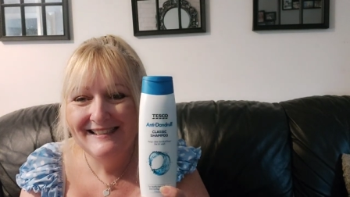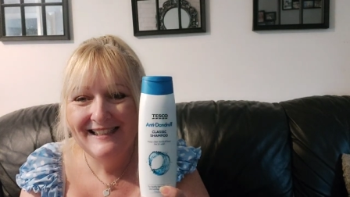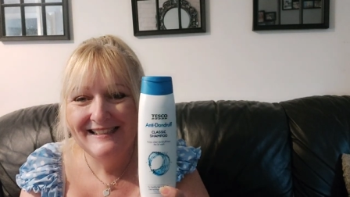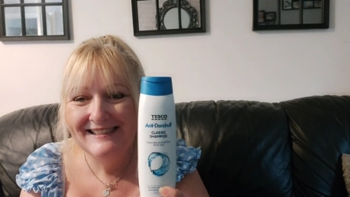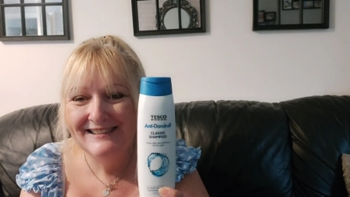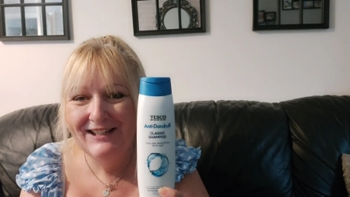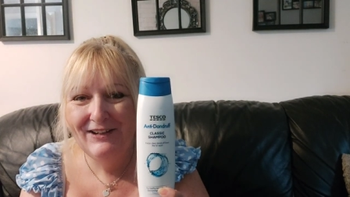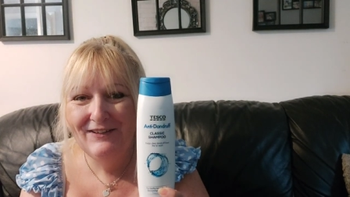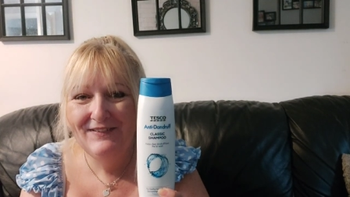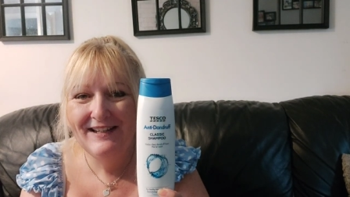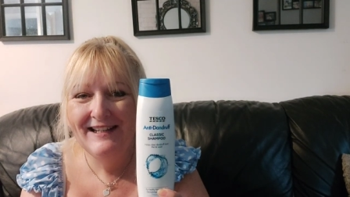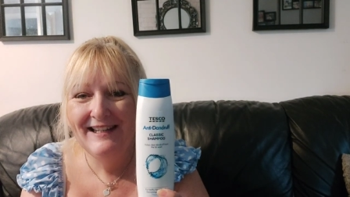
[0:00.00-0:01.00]
said it's
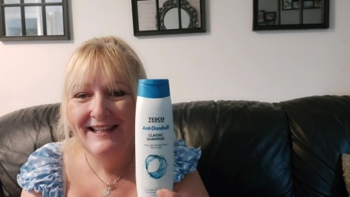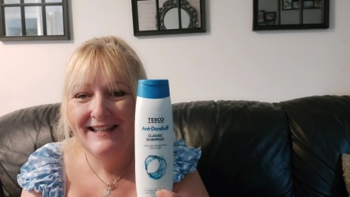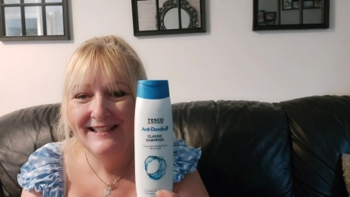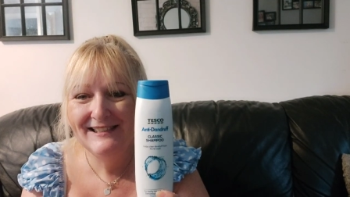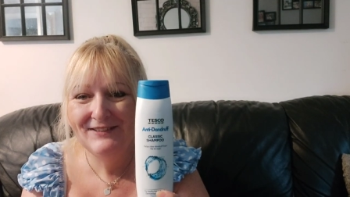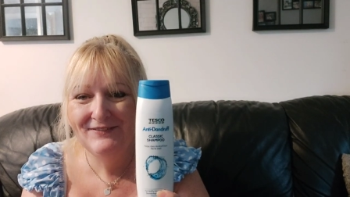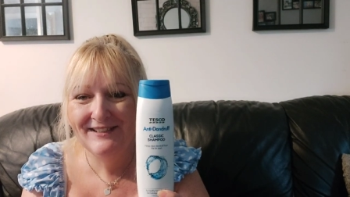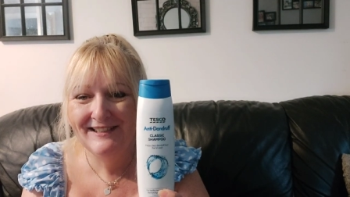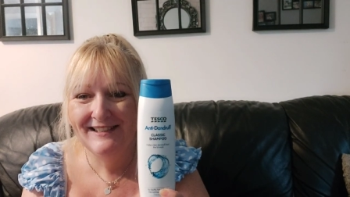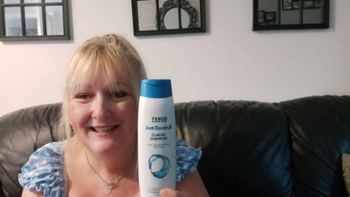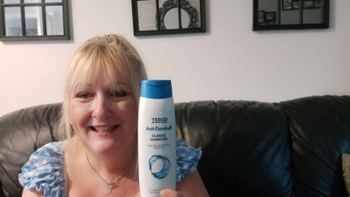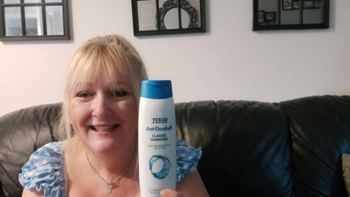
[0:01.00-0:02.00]
not funny. It is
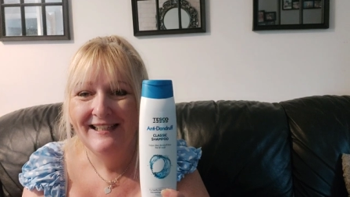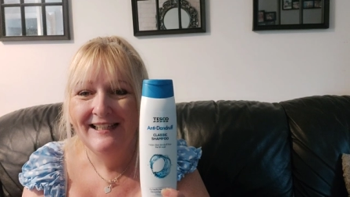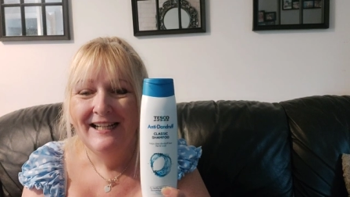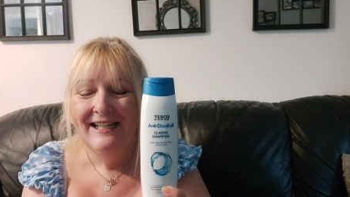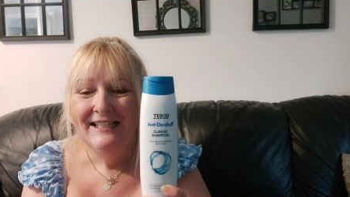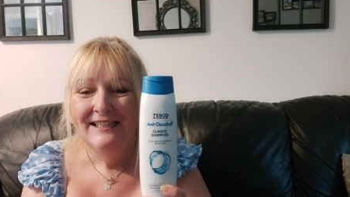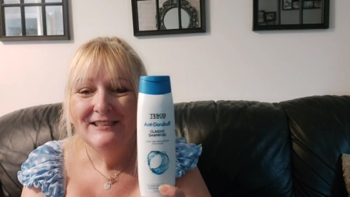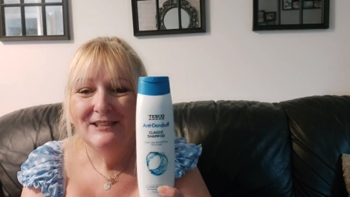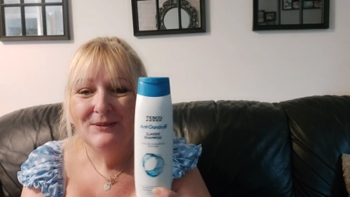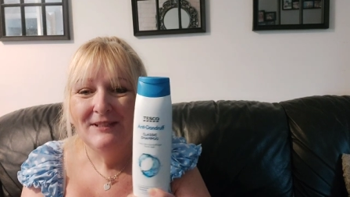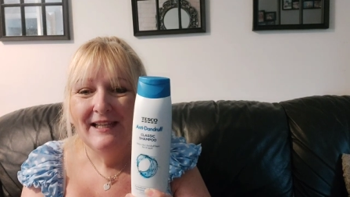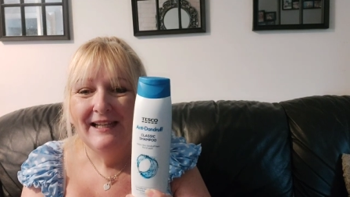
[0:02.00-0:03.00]
funny.
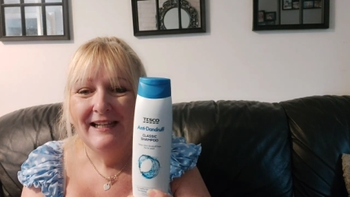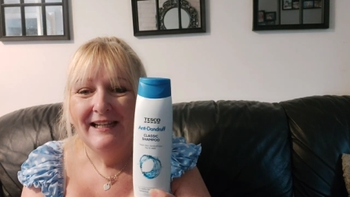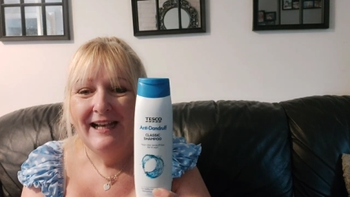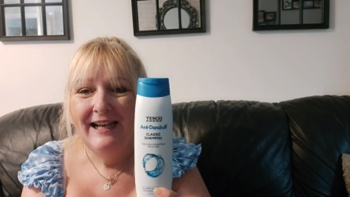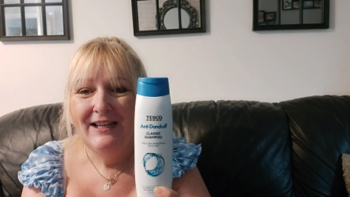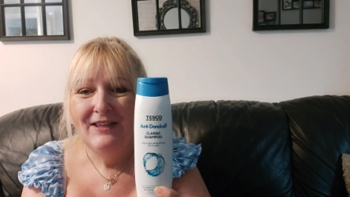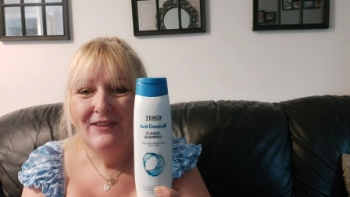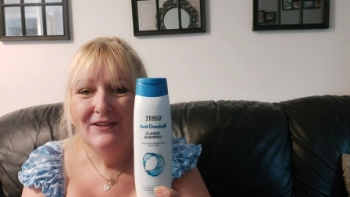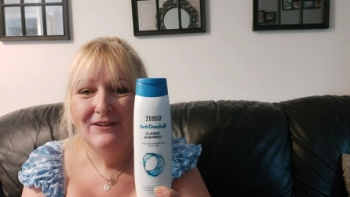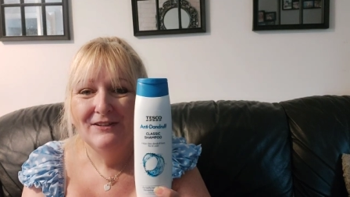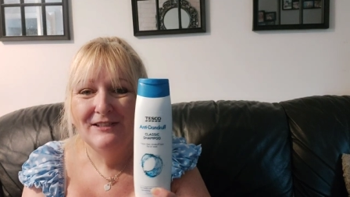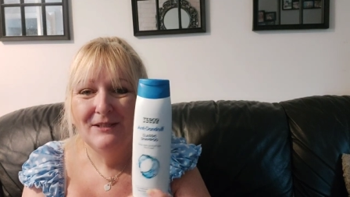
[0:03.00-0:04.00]
So yeah, I
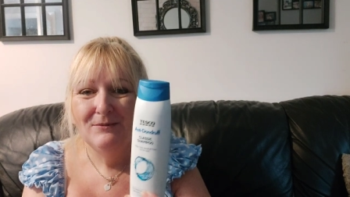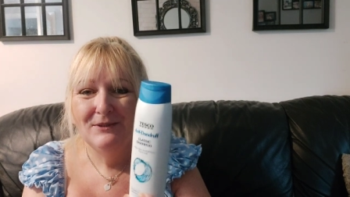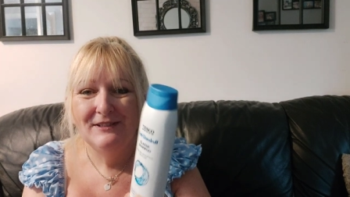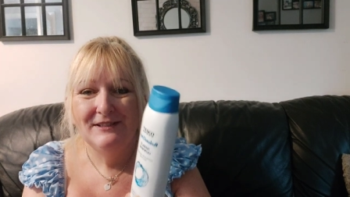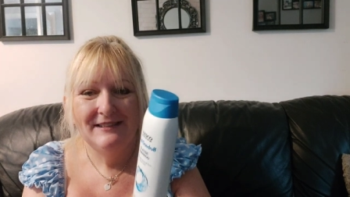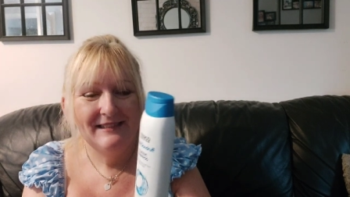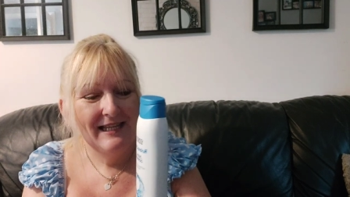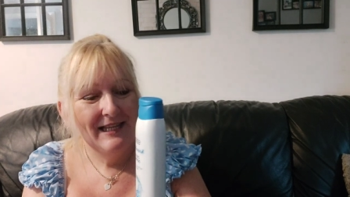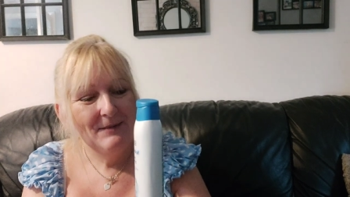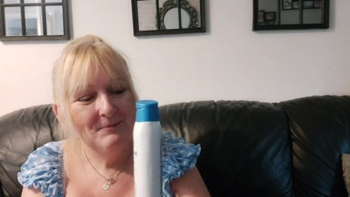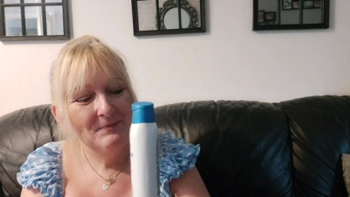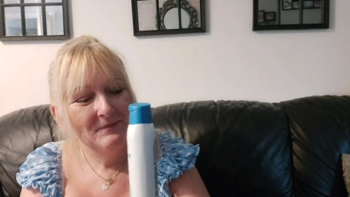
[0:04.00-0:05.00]
thought it was
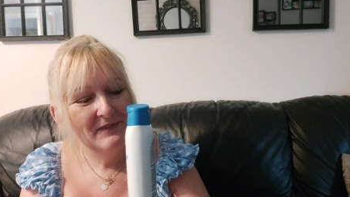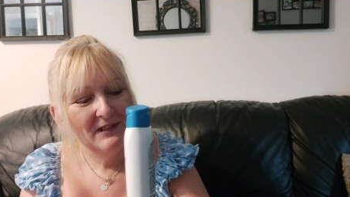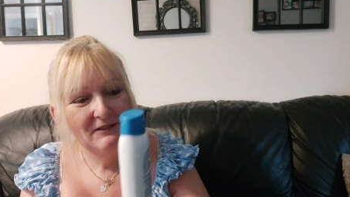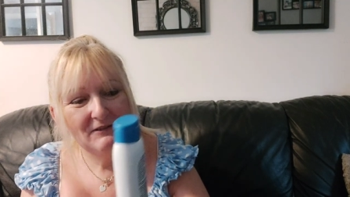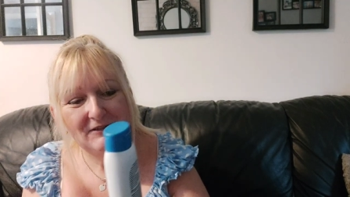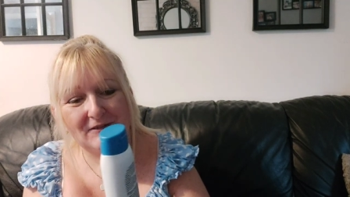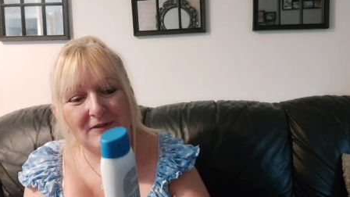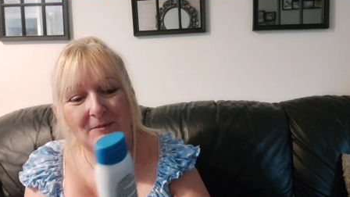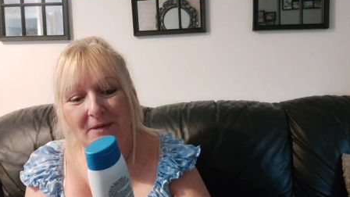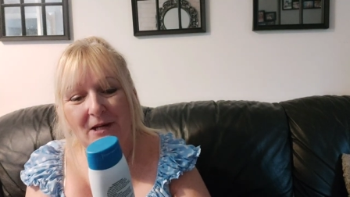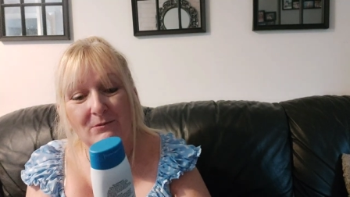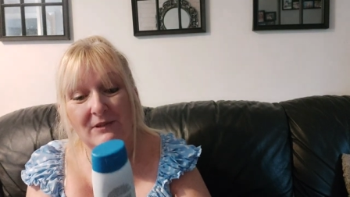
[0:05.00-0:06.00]

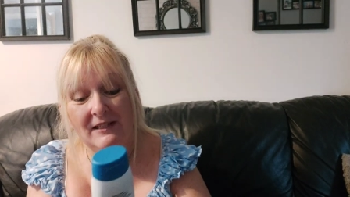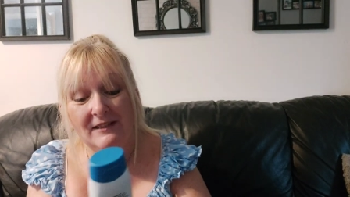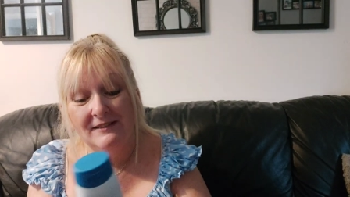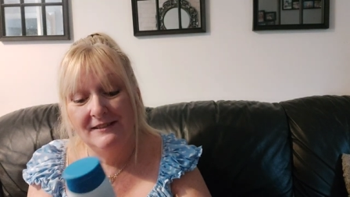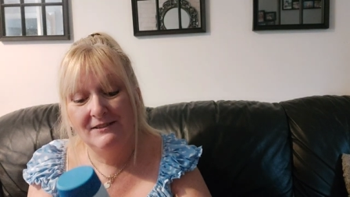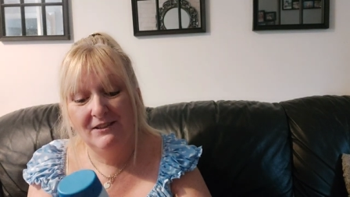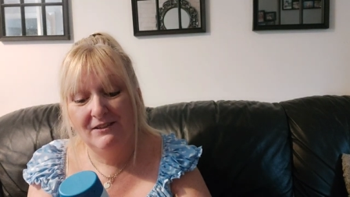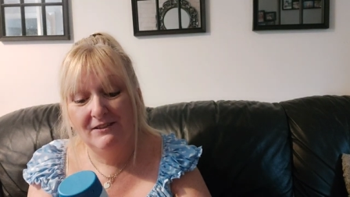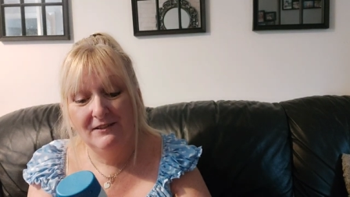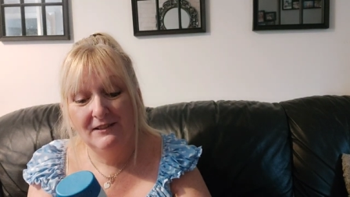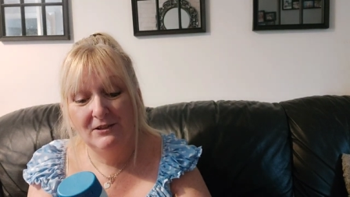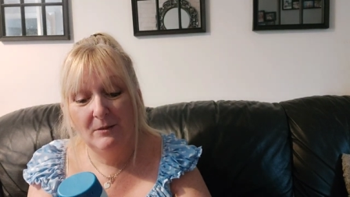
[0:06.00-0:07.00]
from Poundland. It's
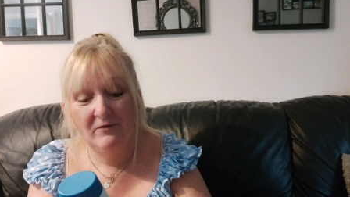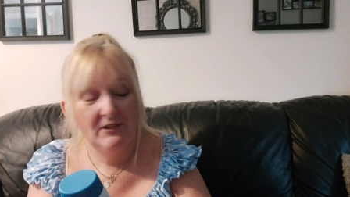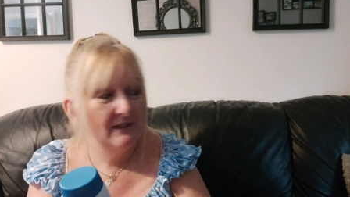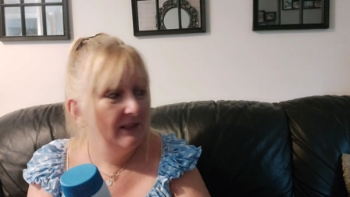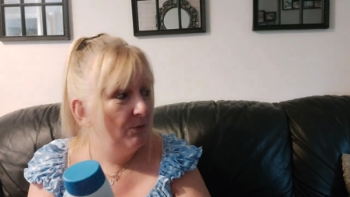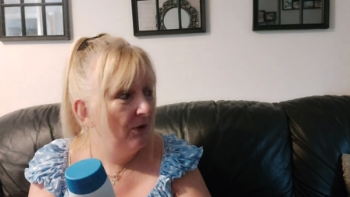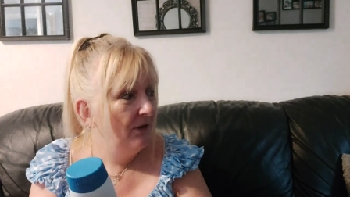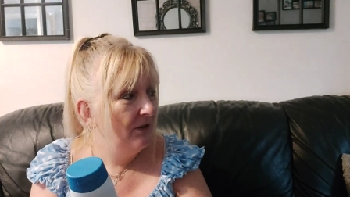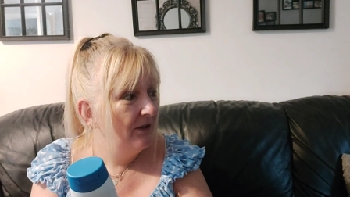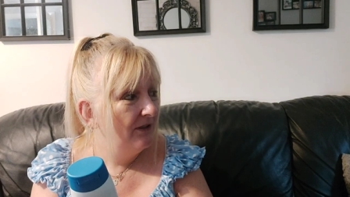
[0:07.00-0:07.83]
not. It's obviously what?